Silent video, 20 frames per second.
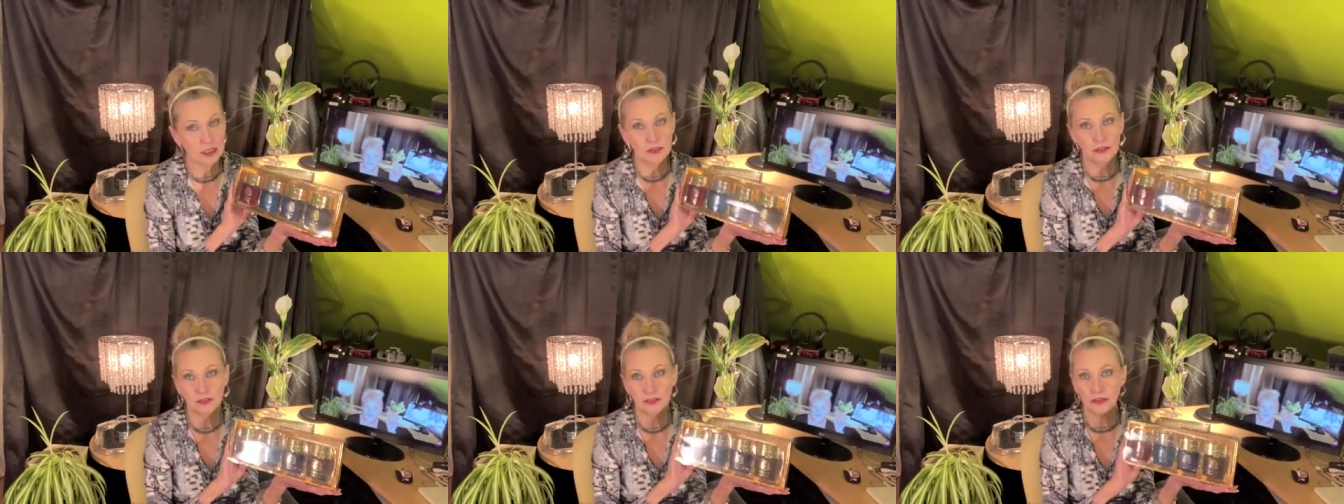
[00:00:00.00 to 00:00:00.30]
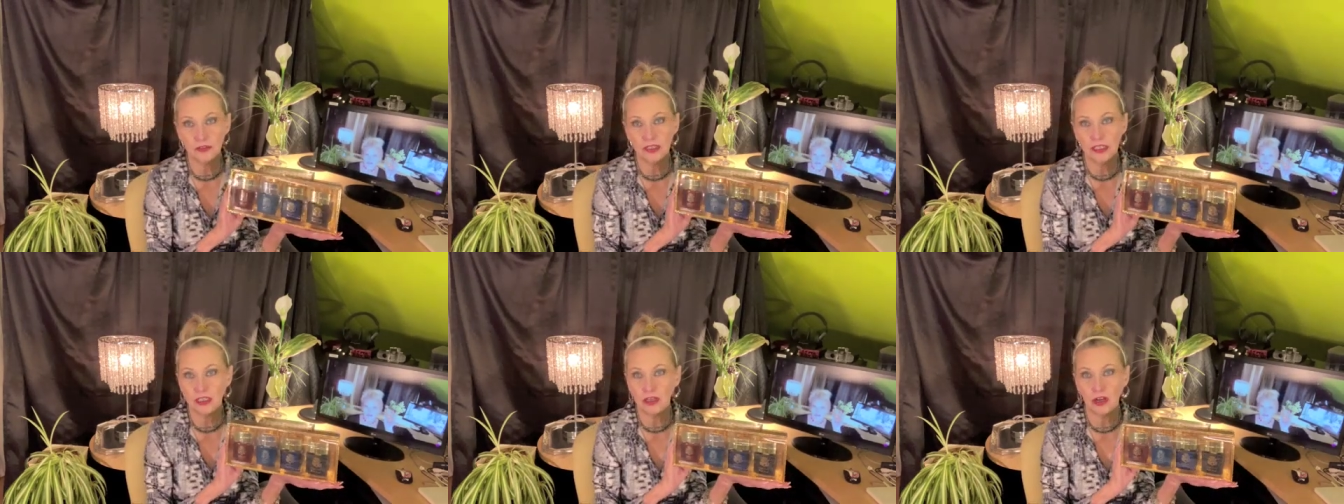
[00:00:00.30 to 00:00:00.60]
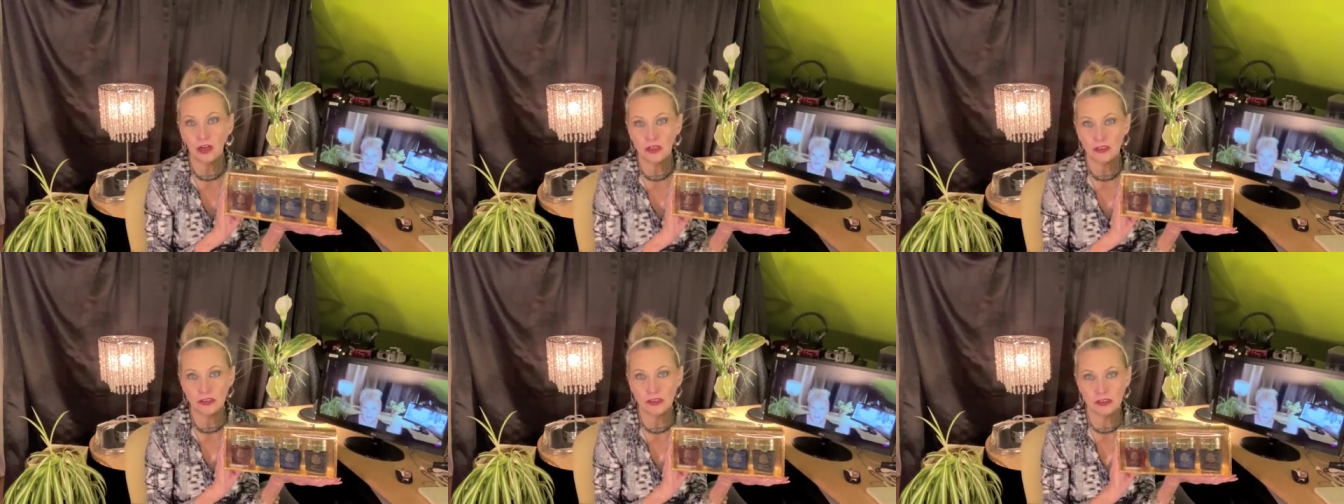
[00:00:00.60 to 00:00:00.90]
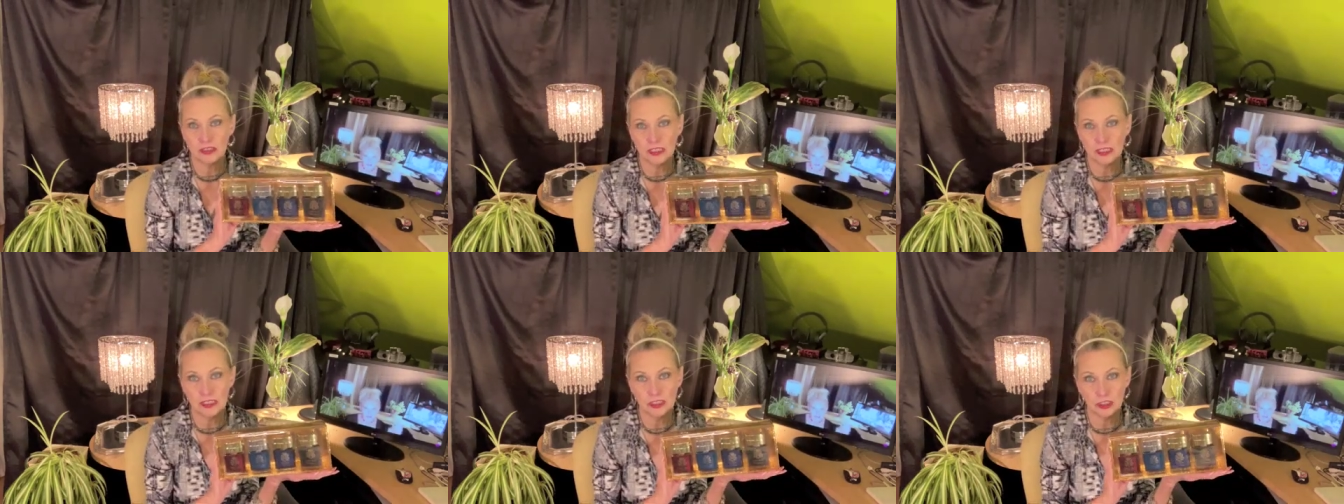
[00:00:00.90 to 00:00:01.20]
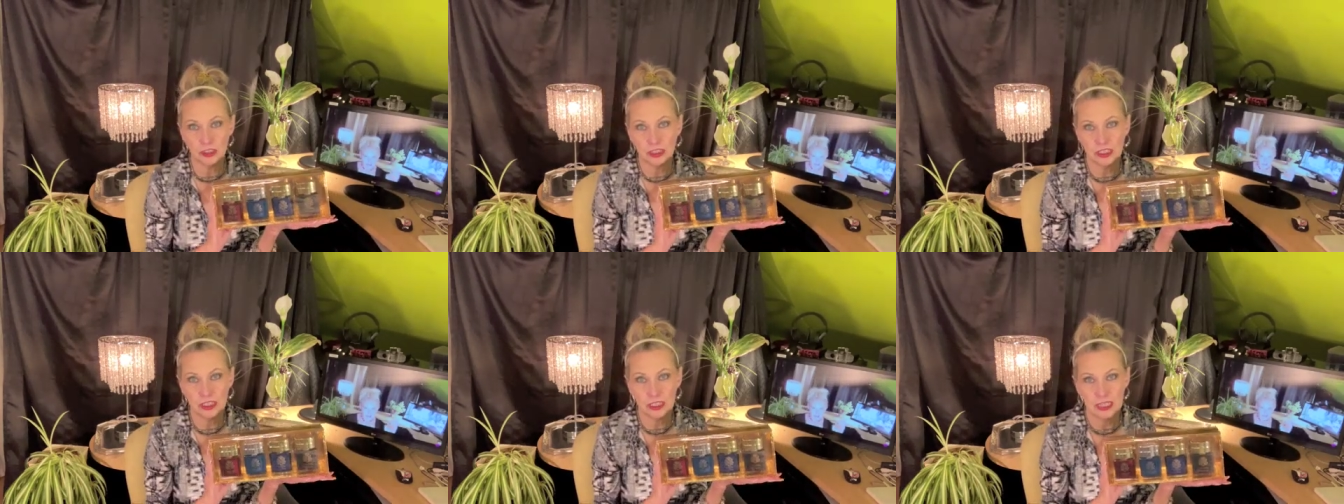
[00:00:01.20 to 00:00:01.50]

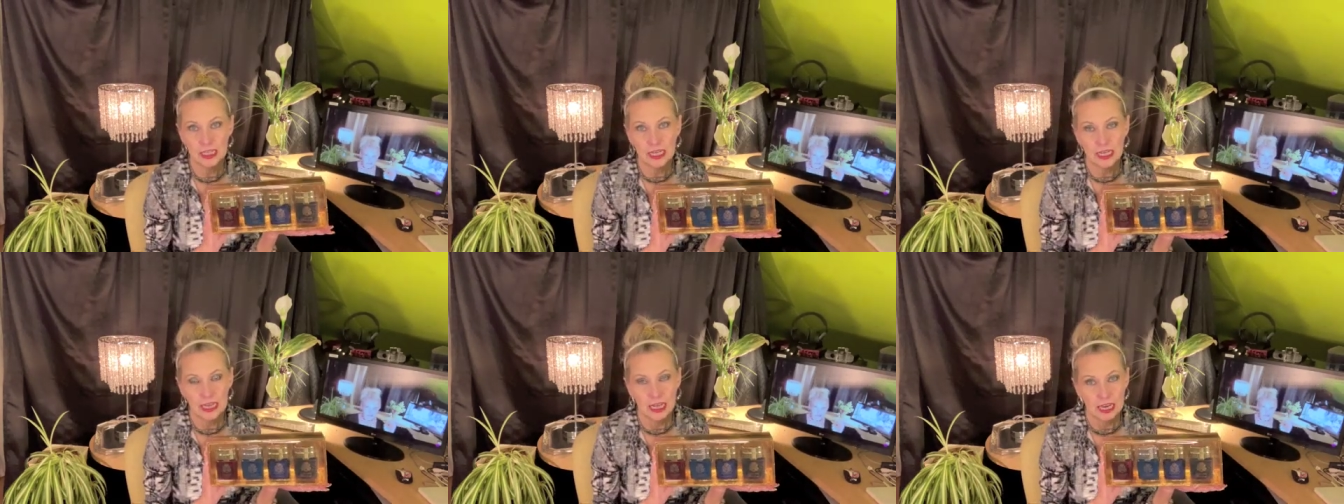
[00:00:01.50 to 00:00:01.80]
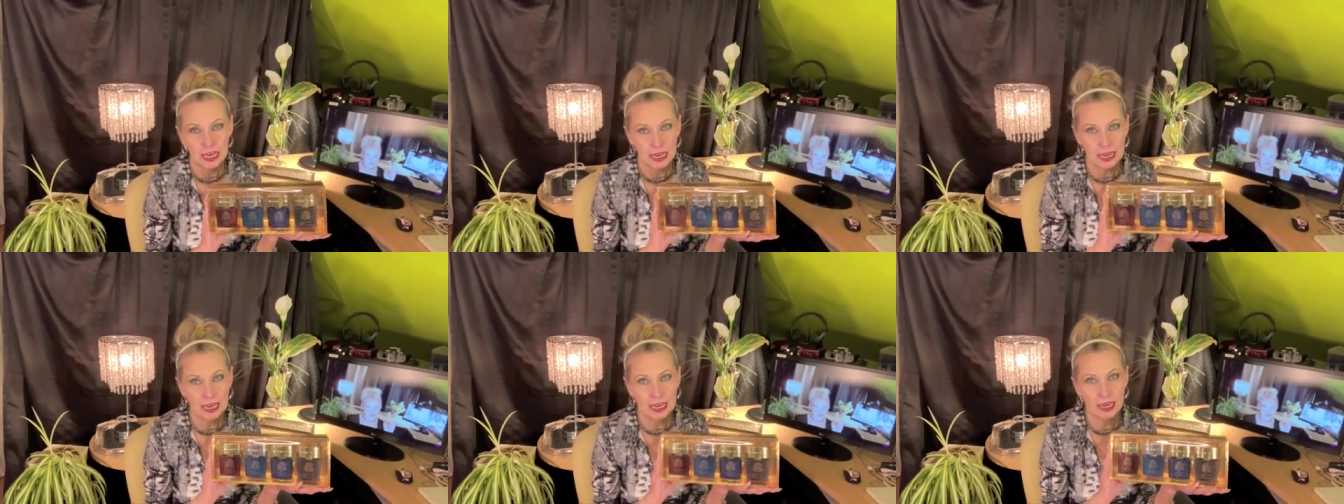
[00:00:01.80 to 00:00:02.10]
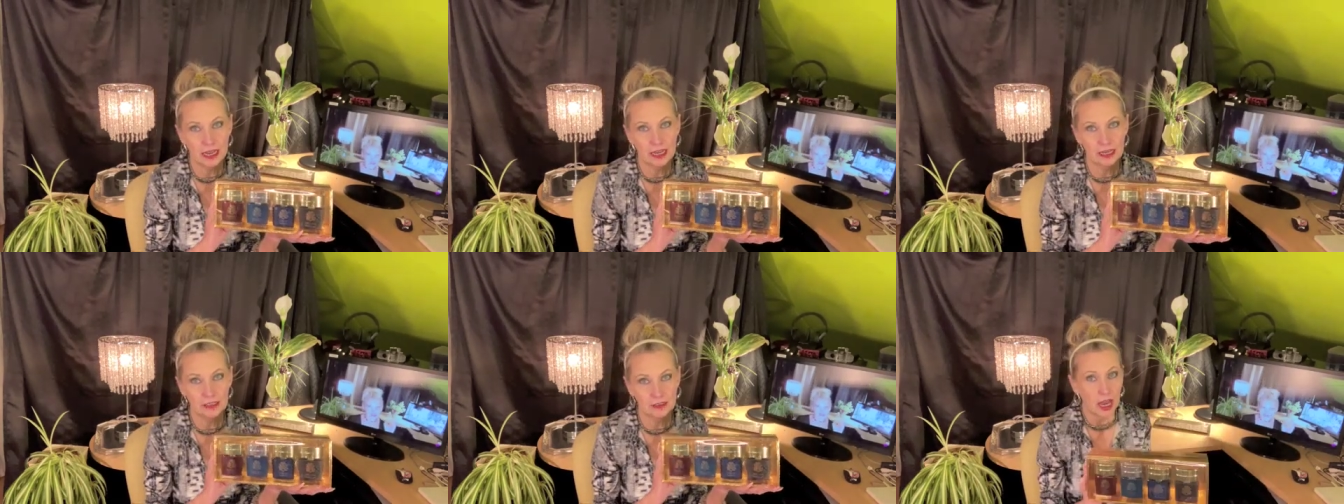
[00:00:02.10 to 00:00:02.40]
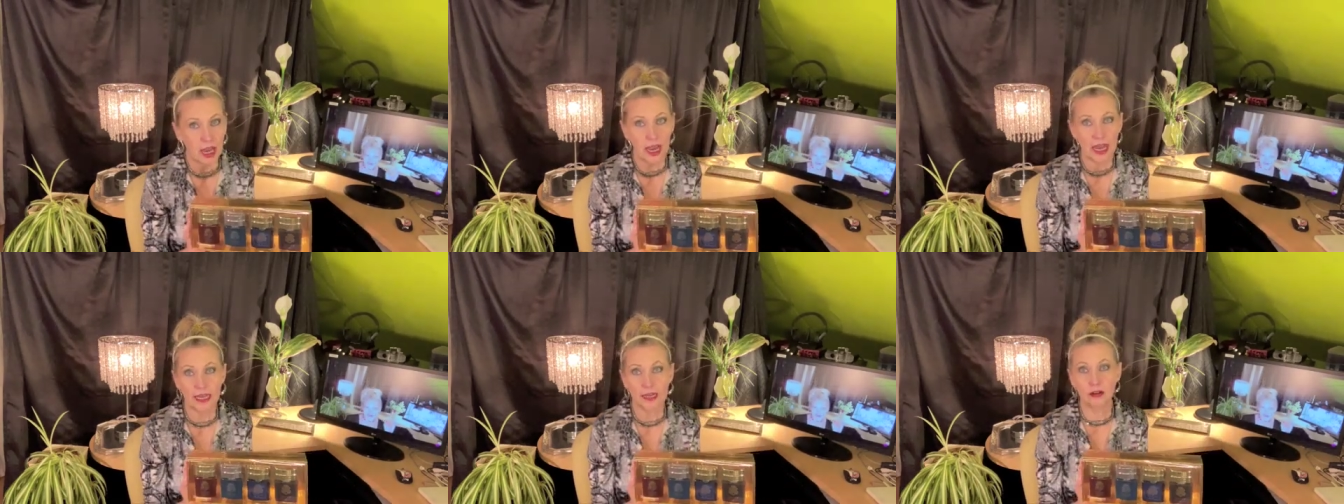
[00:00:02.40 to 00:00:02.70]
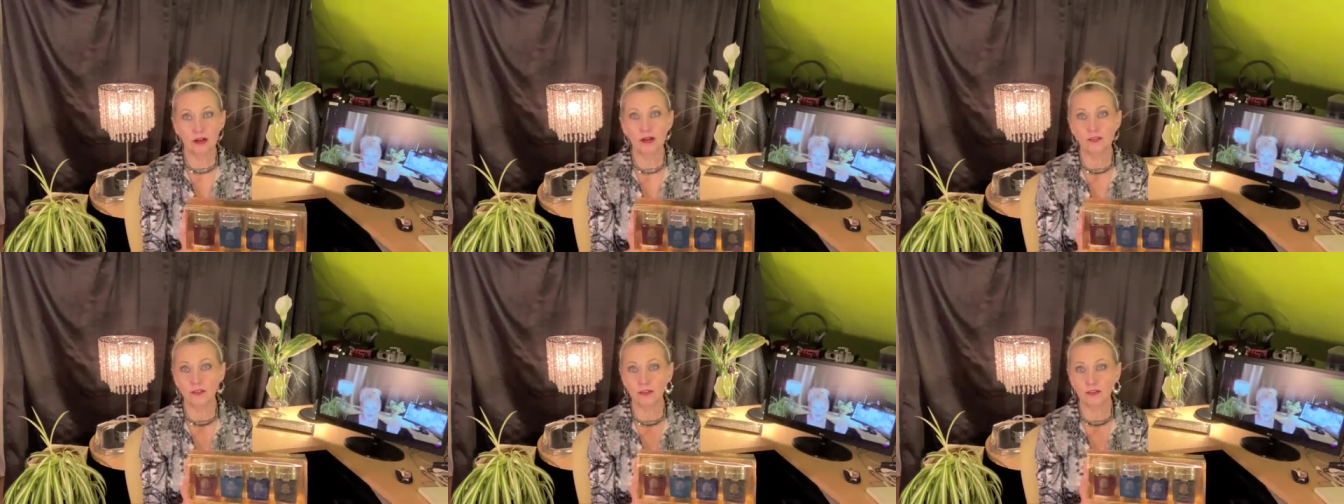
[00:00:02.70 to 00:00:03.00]
$30-ish. And I don't know if you're